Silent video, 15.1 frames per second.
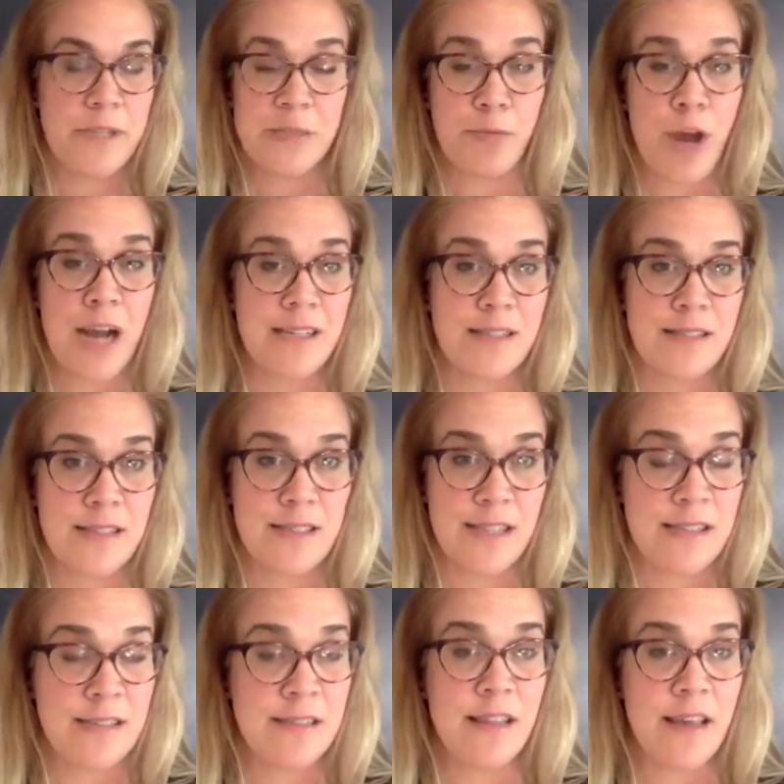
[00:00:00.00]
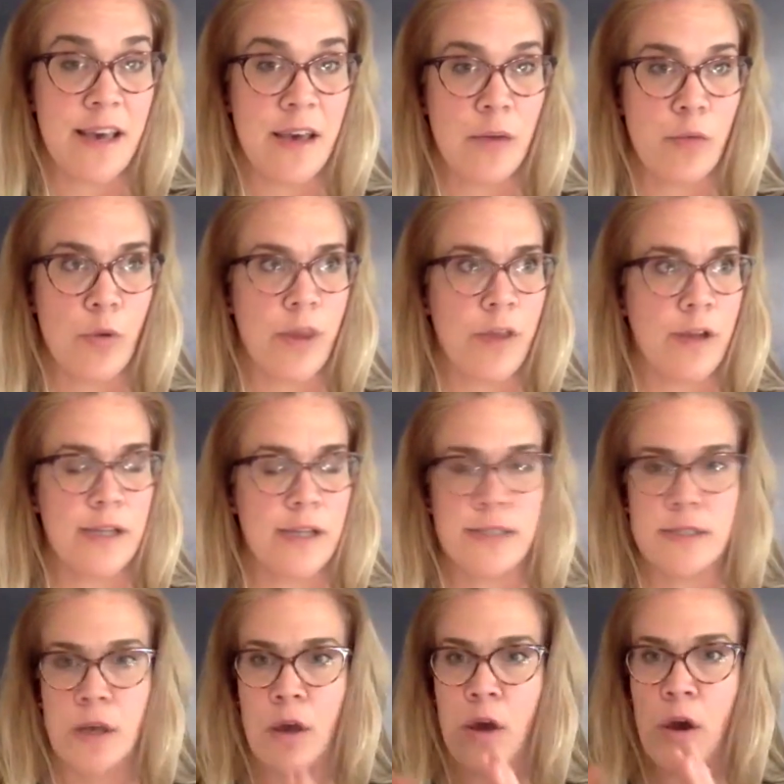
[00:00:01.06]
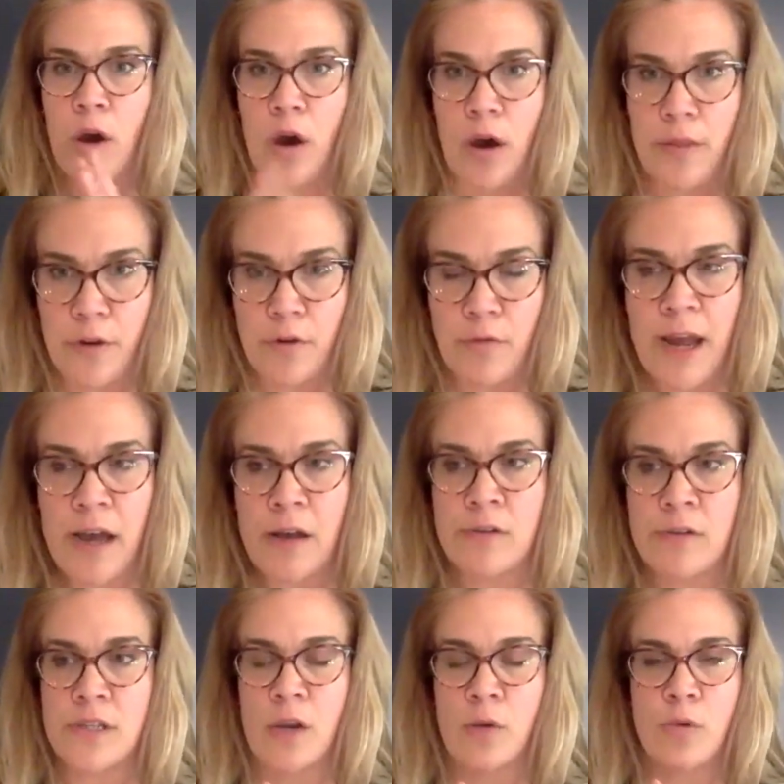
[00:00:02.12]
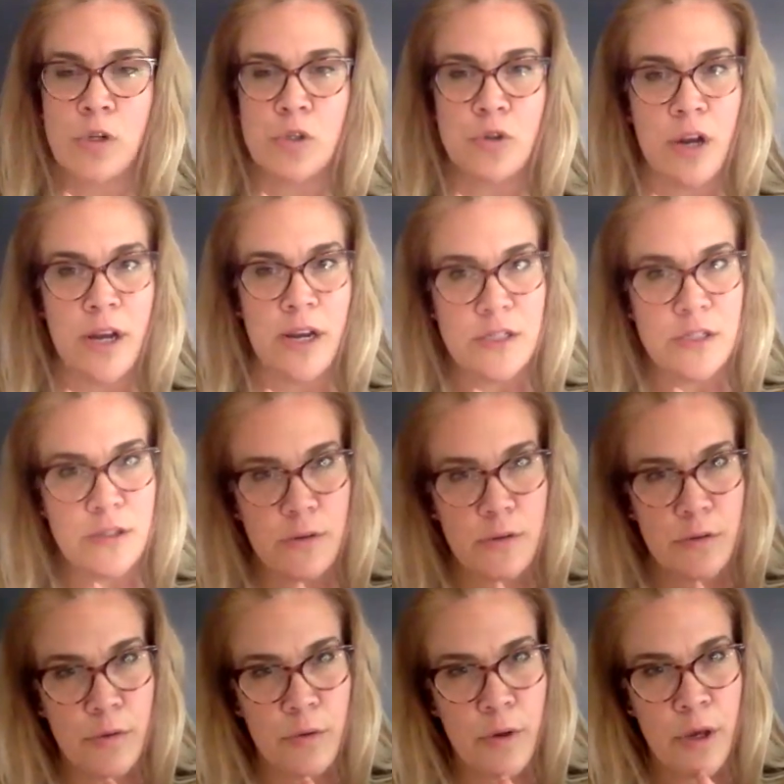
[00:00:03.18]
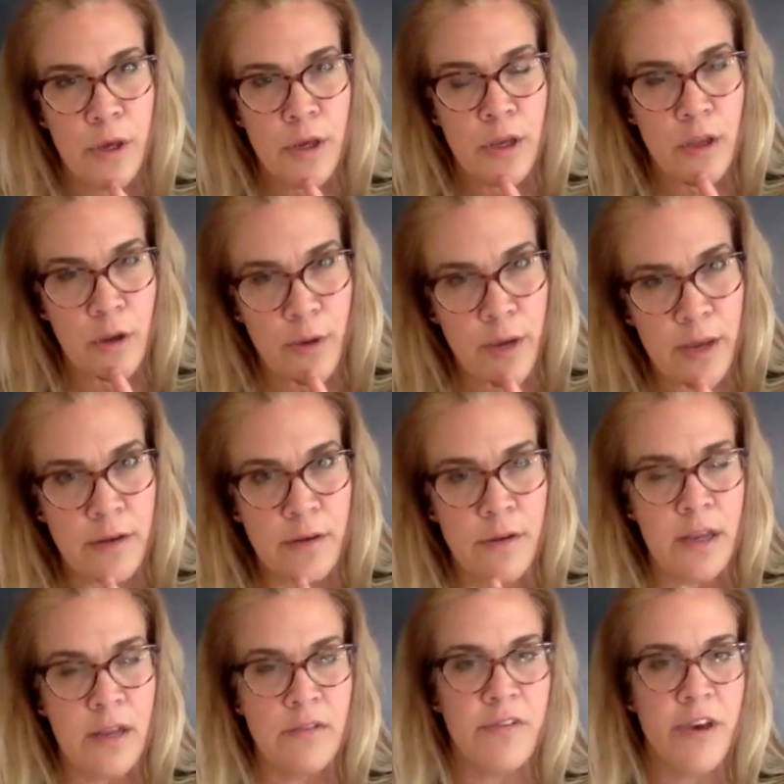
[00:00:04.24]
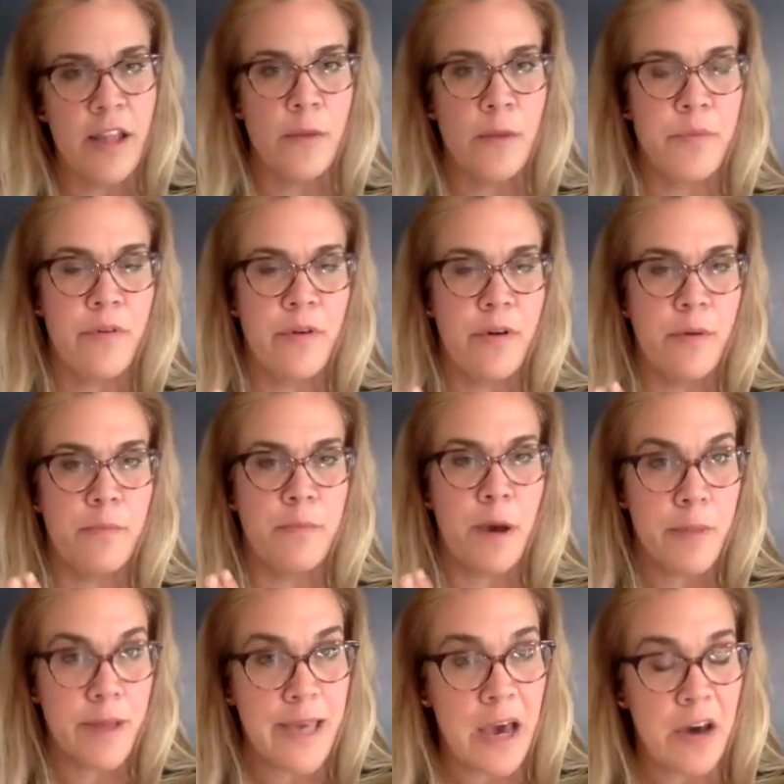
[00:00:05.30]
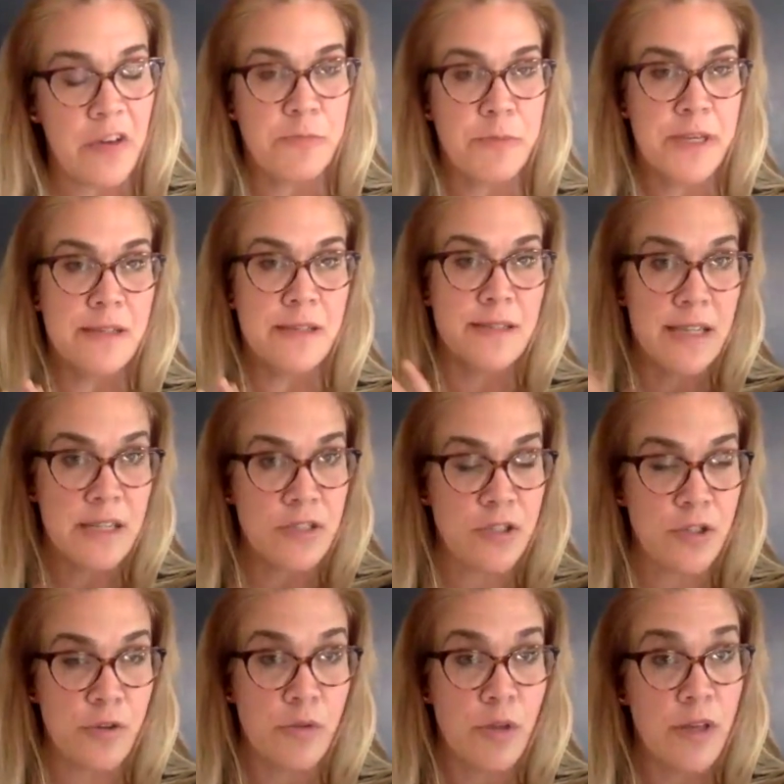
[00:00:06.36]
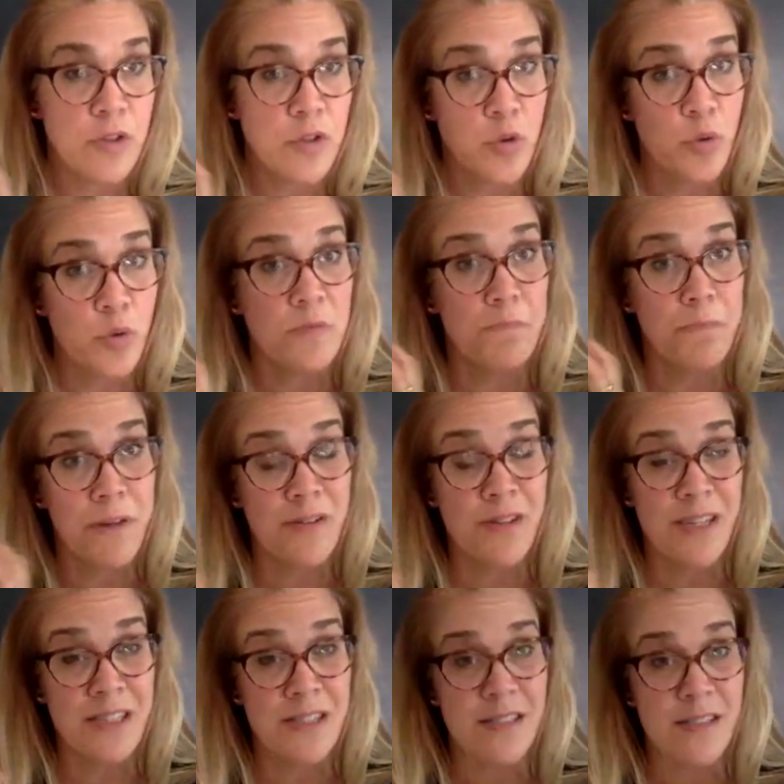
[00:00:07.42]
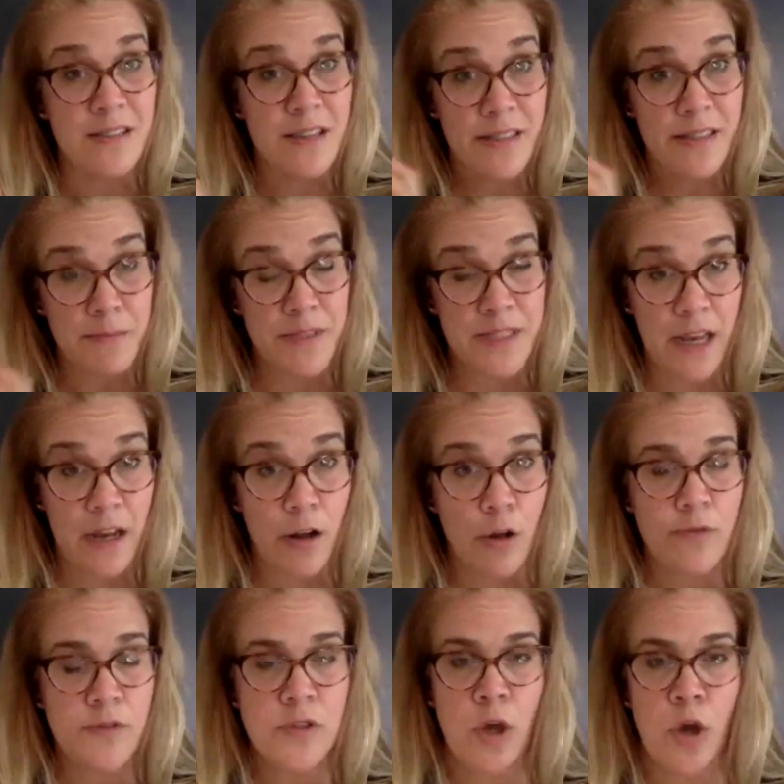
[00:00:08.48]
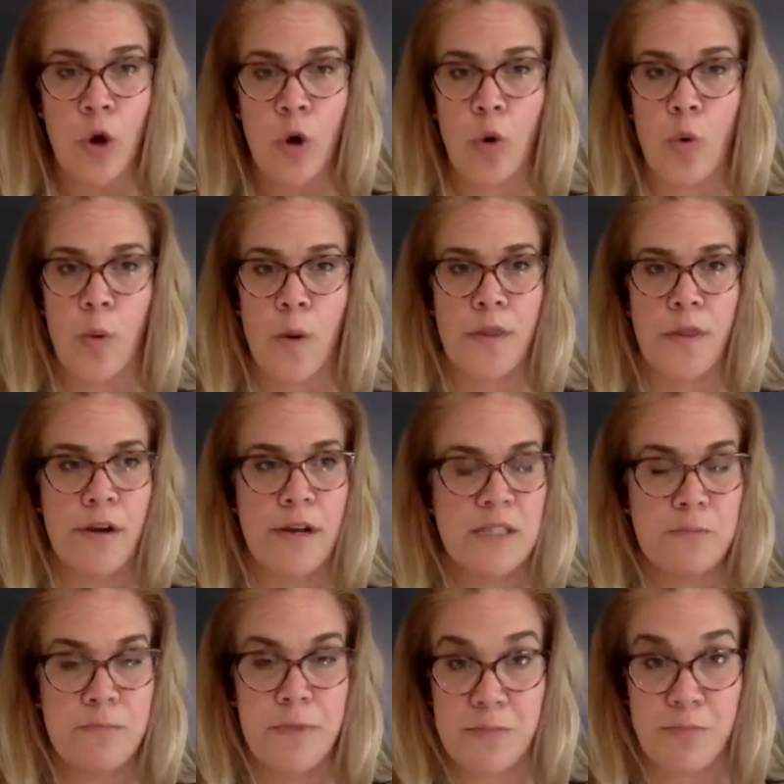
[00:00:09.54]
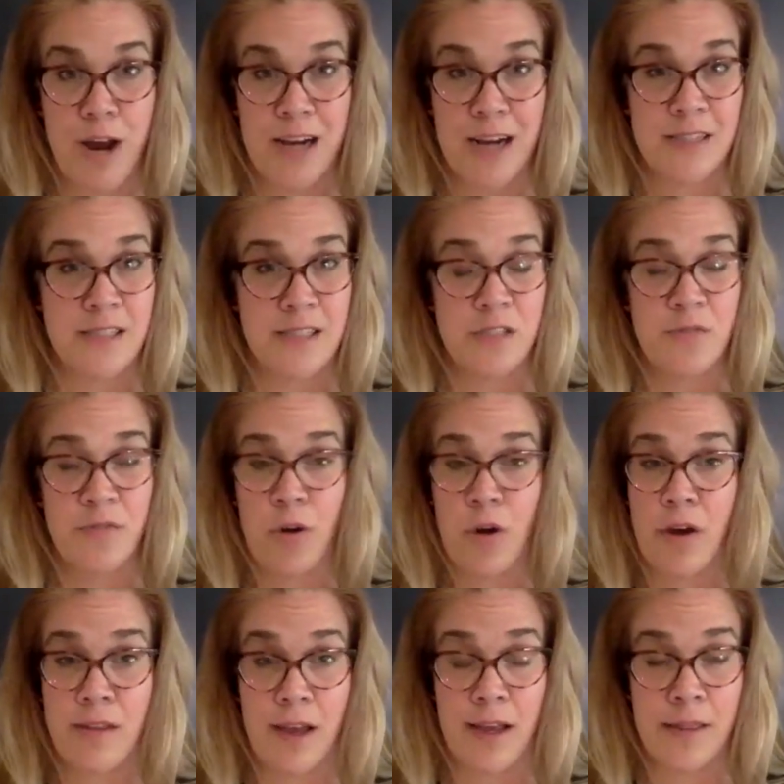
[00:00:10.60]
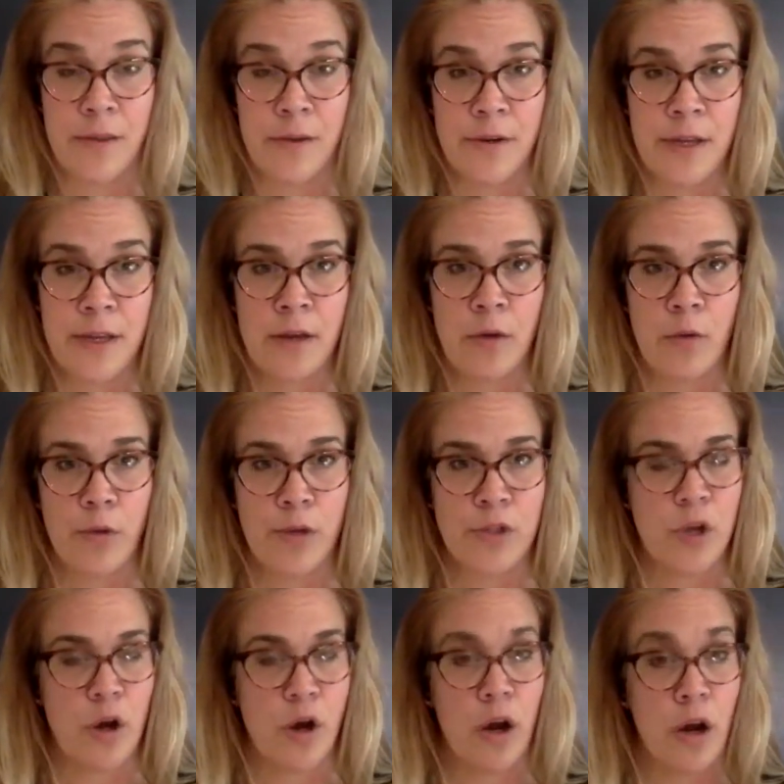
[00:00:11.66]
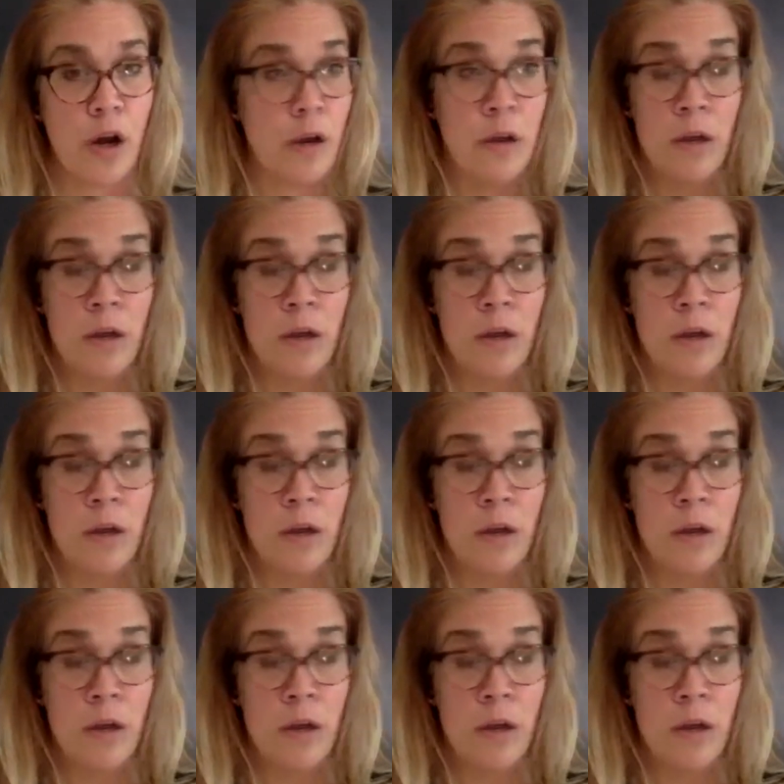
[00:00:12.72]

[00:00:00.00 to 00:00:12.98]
practices into that, whether it's on the ground and we're trying to, you know, envelop the public health piece into the school buildings themselves, or whether it's best practices for online learning, which are,